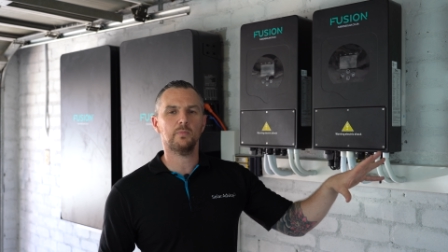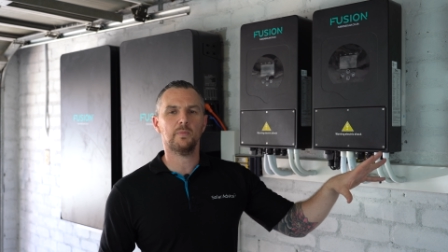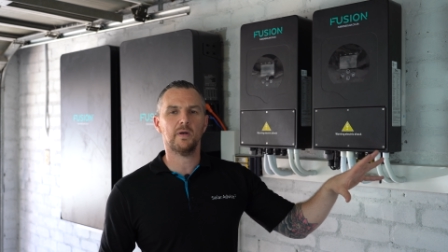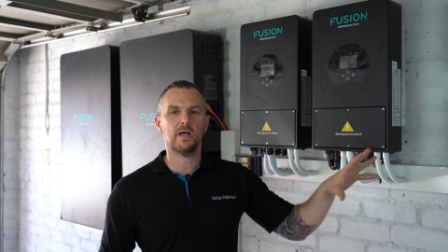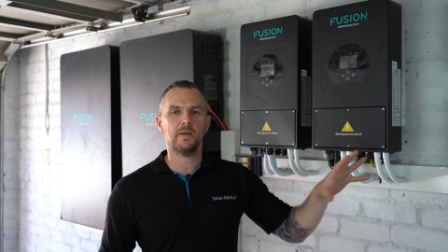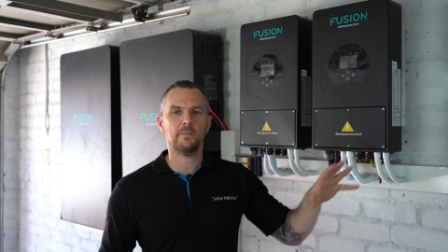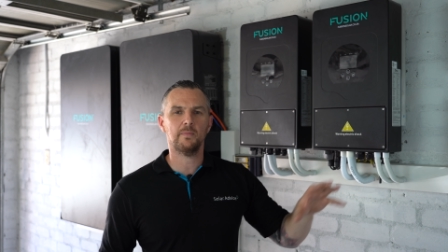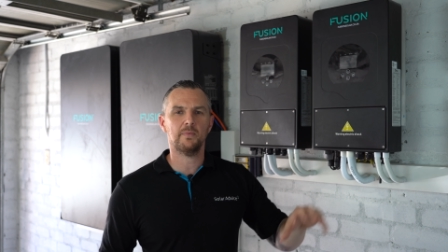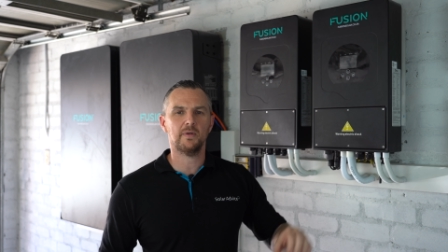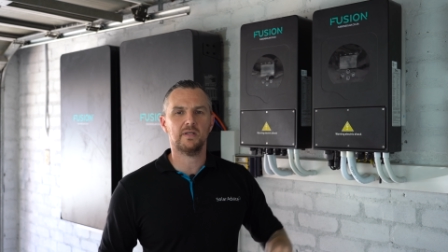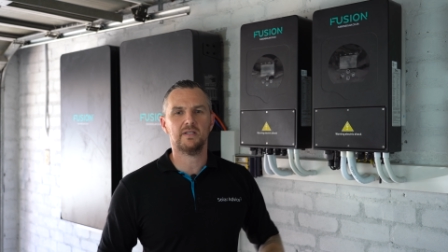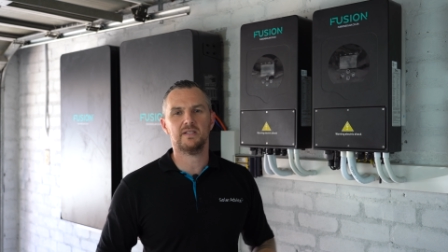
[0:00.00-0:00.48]

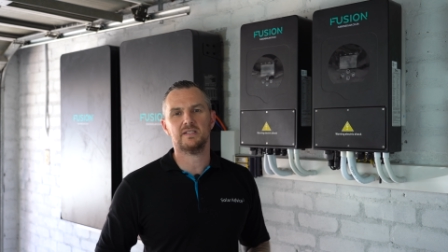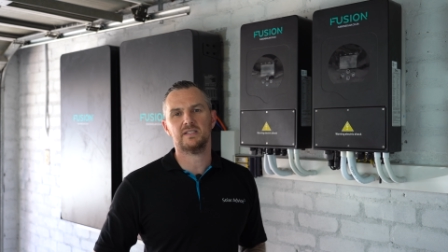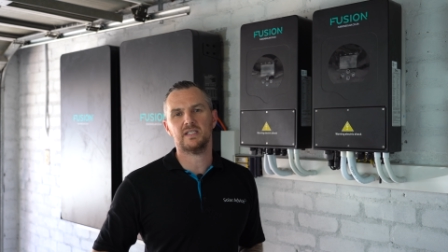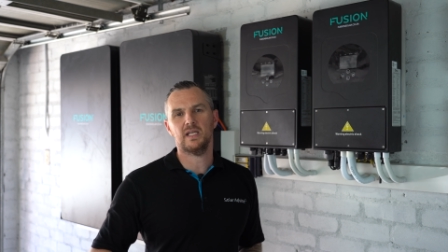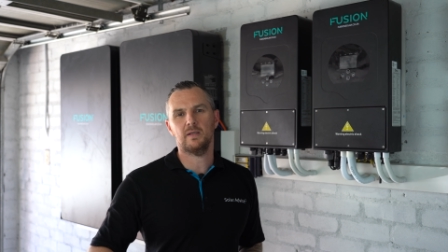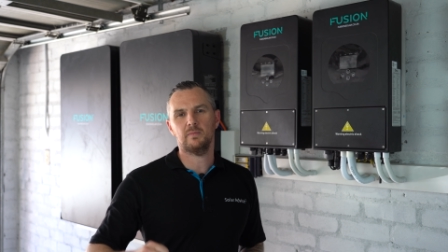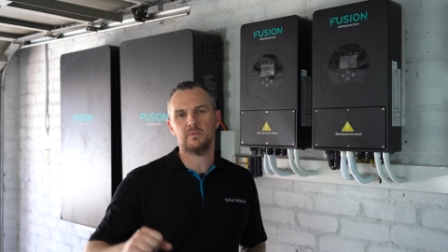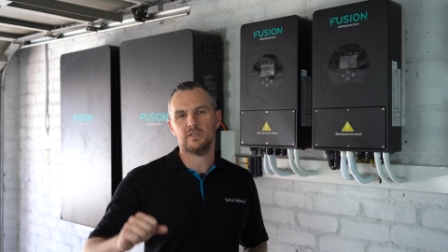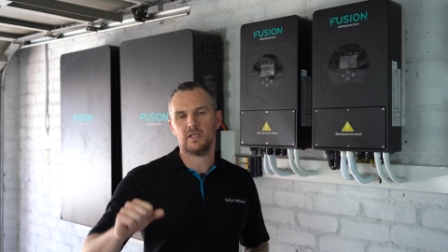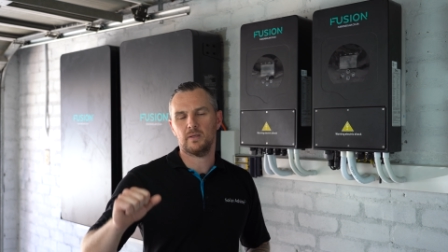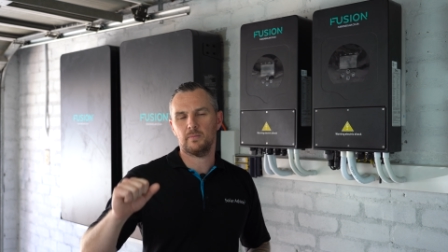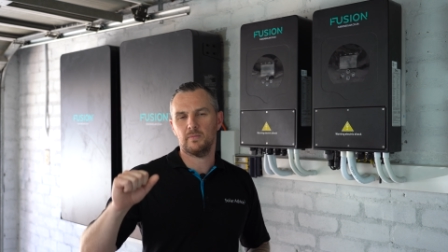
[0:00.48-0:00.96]
pump at the
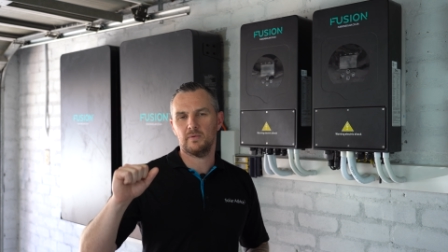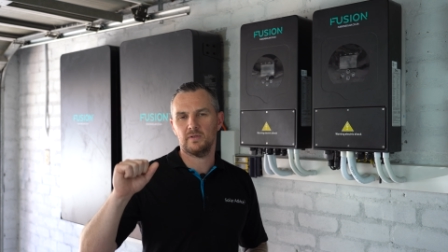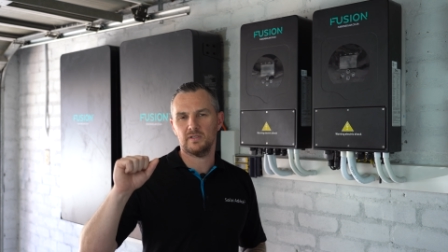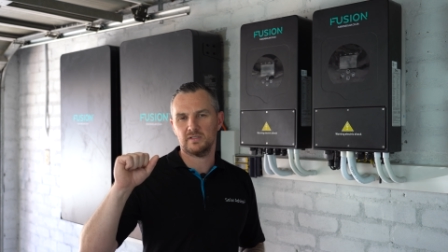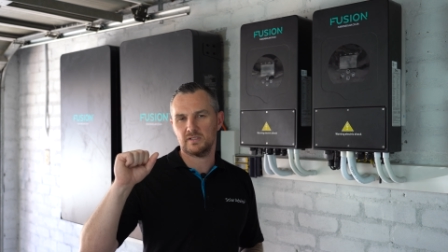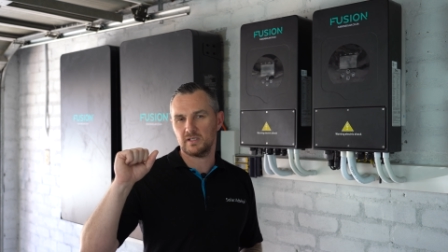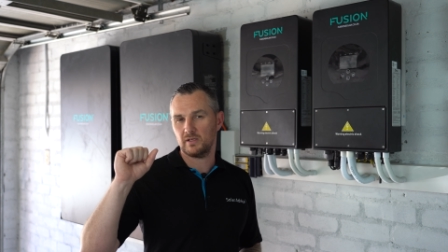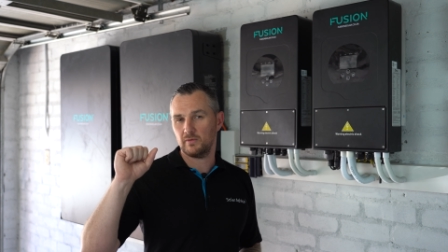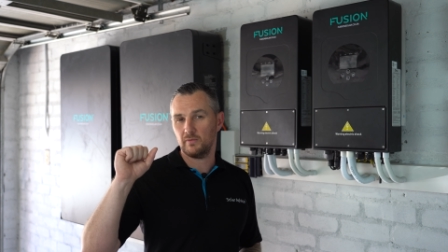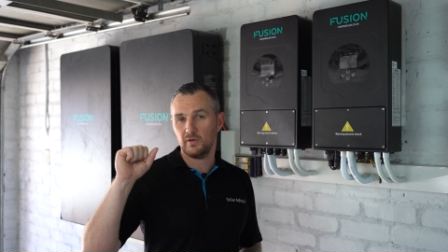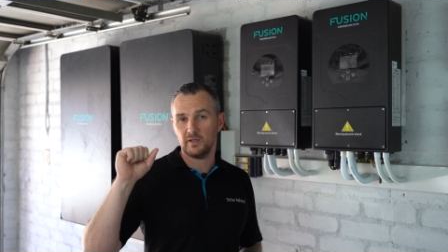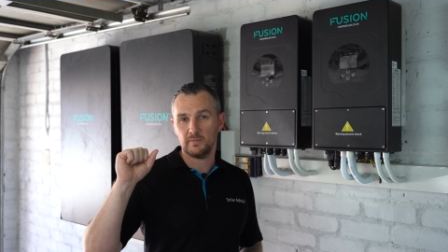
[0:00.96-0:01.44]
same time
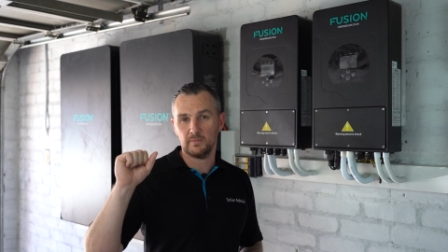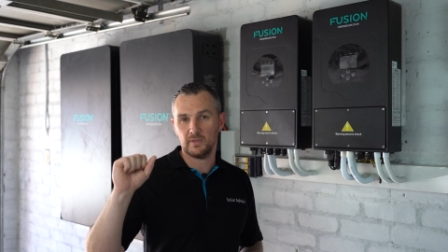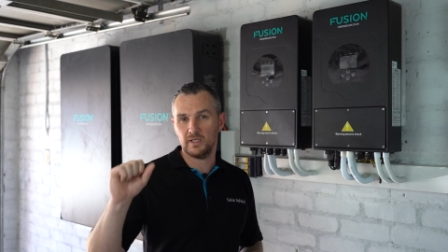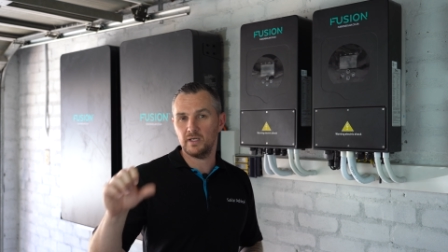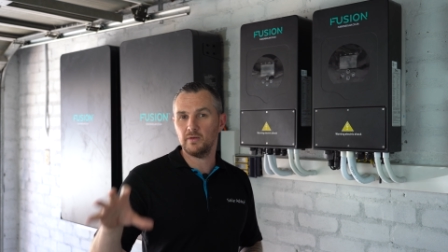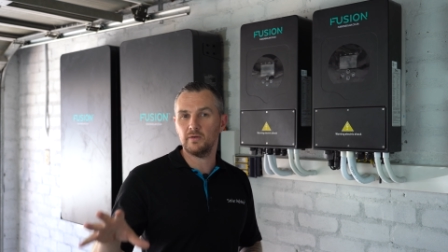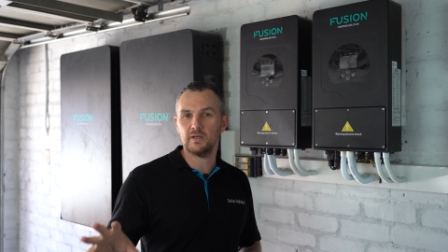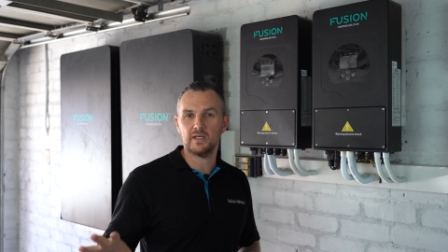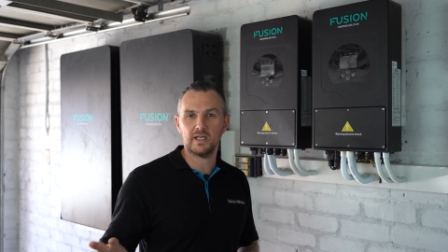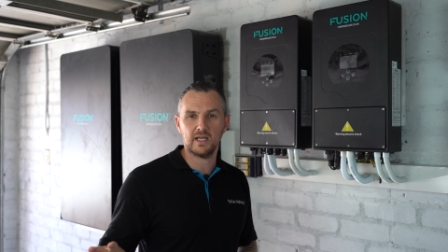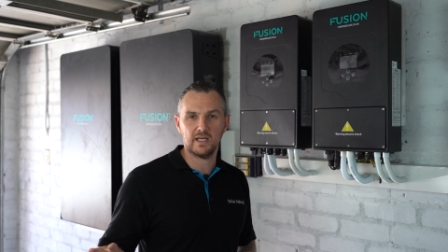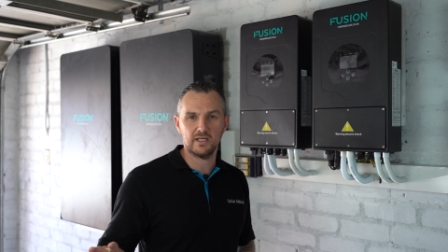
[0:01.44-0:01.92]
as I run my
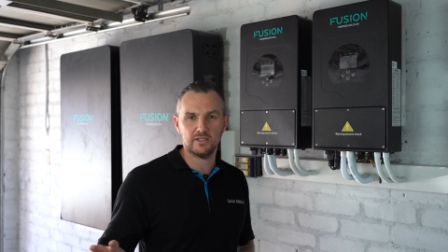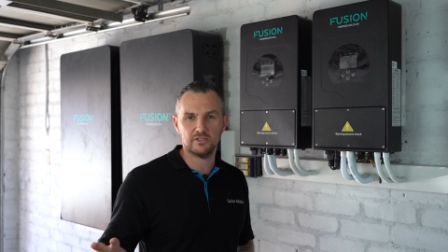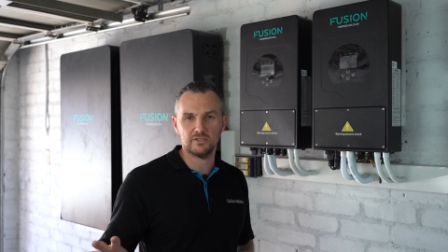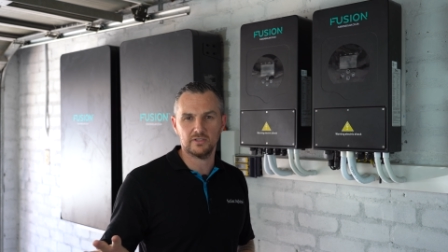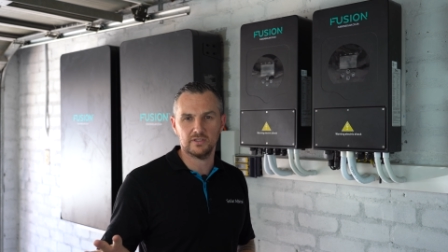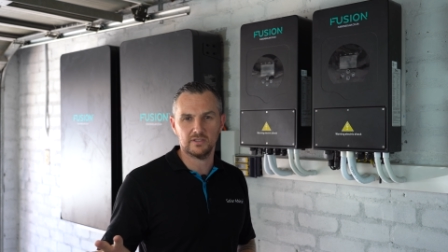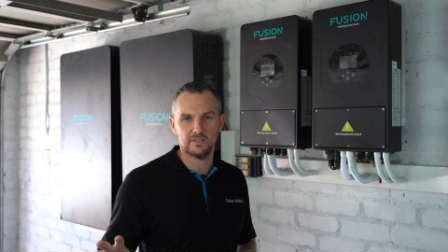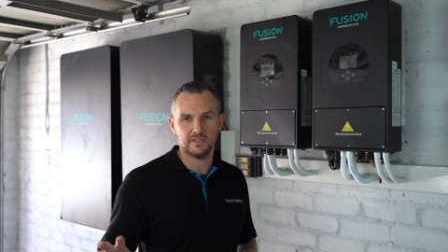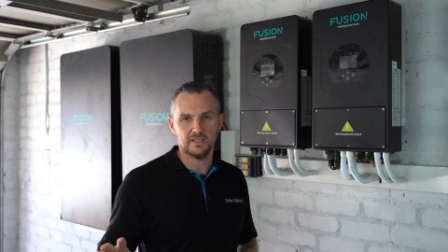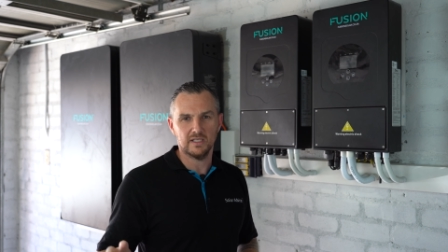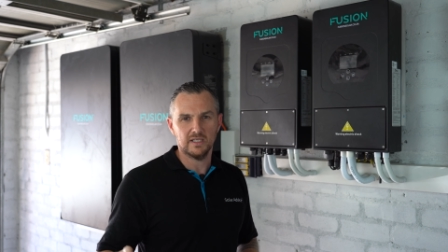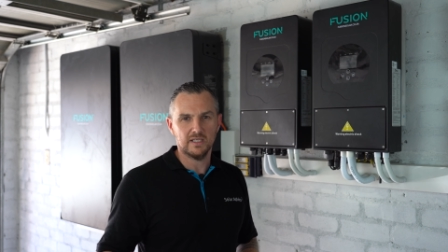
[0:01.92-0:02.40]

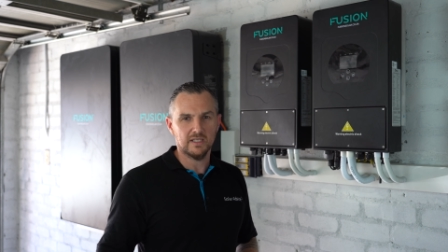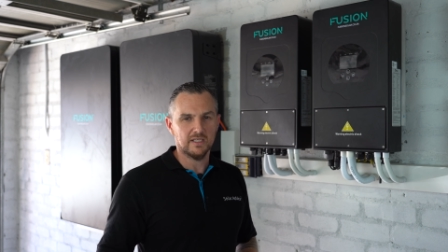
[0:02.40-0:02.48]
irrigation.